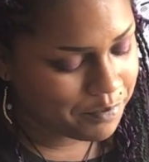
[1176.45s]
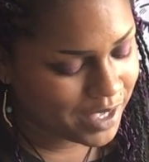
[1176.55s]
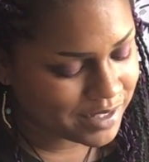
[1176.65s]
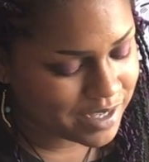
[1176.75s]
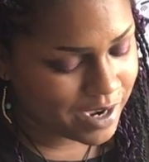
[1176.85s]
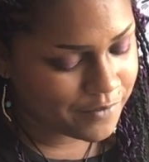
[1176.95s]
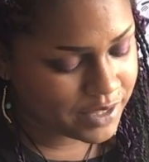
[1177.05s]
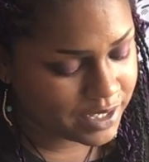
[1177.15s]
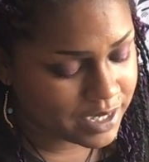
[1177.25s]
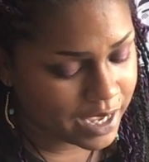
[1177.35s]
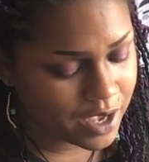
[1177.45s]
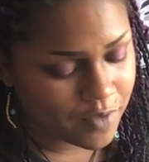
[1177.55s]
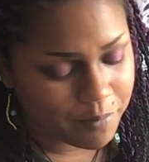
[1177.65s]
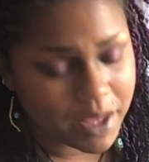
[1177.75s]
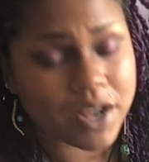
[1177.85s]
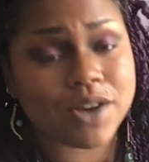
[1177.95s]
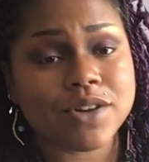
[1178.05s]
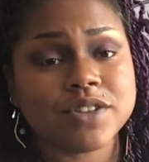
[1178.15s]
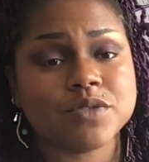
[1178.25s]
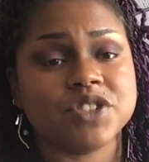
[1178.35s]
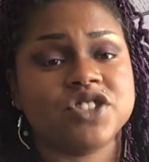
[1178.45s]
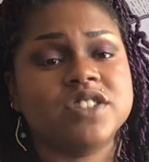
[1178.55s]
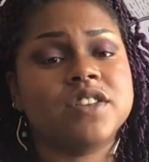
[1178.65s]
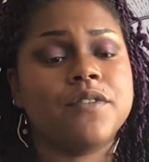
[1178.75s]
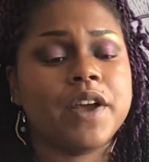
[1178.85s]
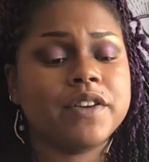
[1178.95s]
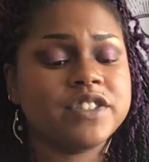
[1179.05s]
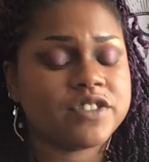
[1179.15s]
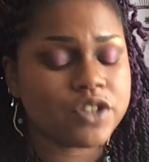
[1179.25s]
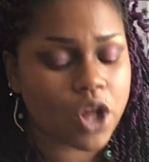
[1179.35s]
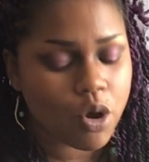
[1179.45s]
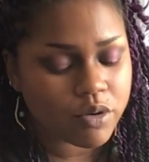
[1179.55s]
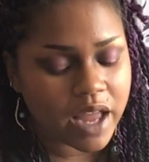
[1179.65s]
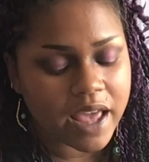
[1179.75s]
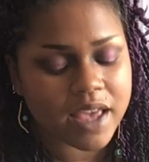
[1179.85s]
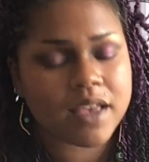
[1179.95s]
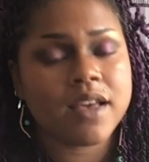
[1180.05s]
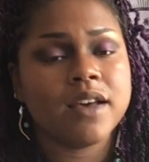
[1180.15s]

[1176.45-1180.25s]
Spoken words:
Because I have the Knight of Pentacles, which is a very slow knight.